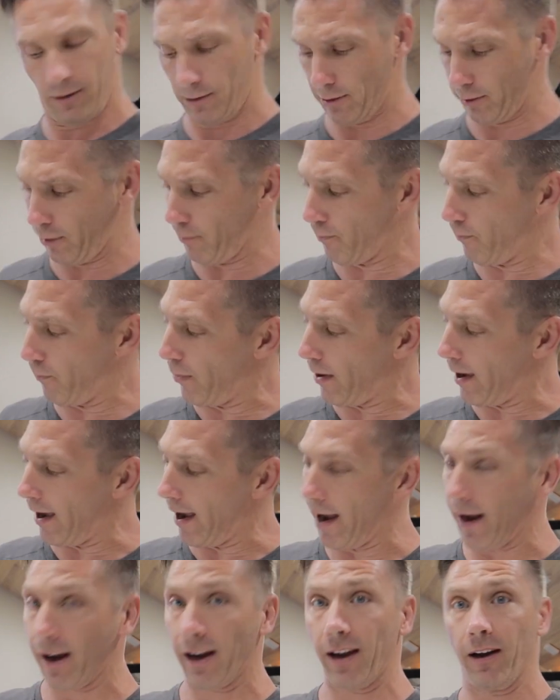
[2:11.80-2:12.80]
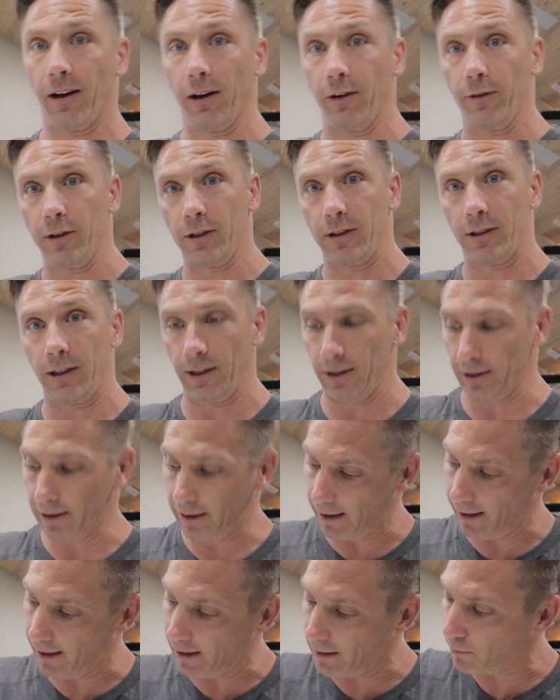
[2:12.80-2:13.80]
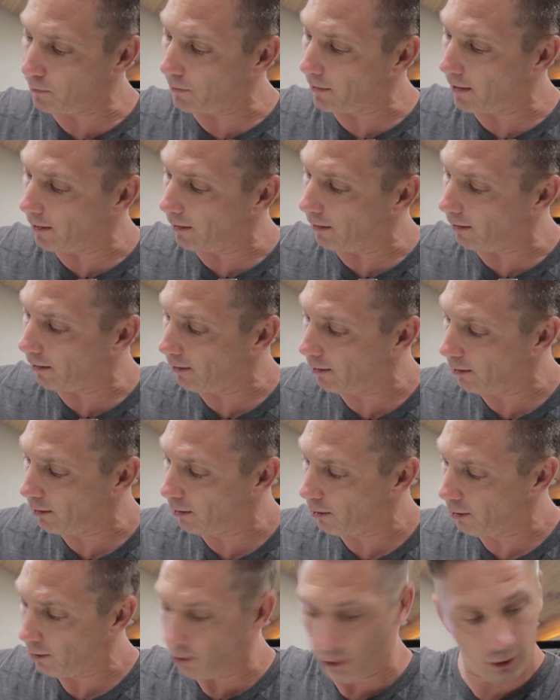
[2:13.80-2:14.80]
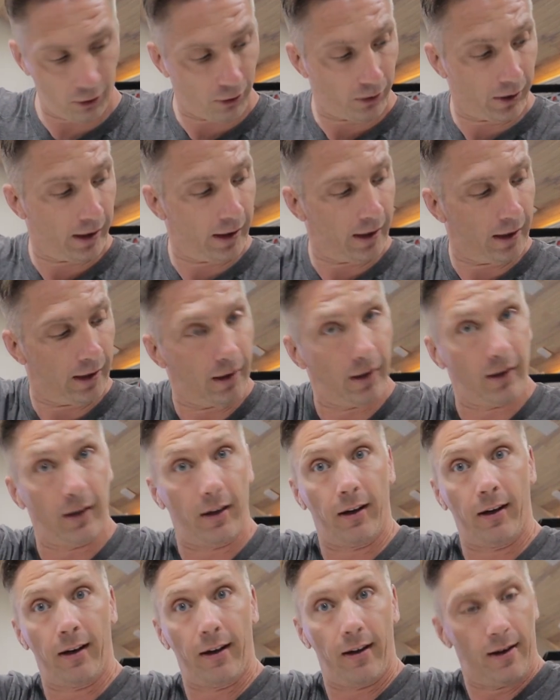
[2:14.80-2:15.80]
on the back, I hope you see this, guys, we got a hole here